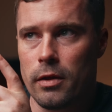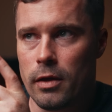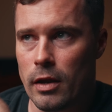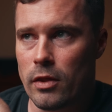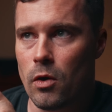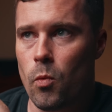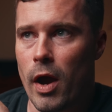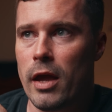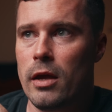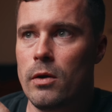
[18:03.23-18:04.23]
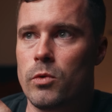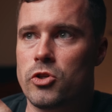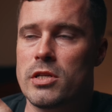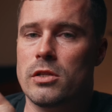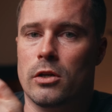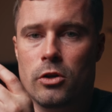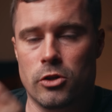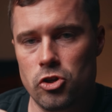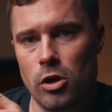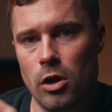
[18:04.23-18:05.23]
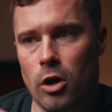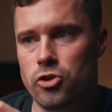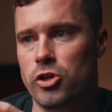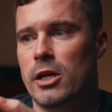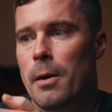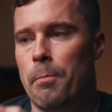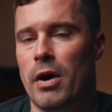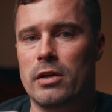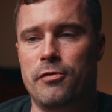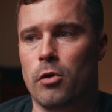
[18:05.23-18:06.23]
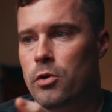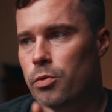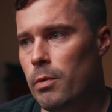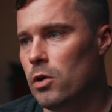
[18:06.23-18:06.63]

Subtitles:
another way, which is not conditional logic, but for query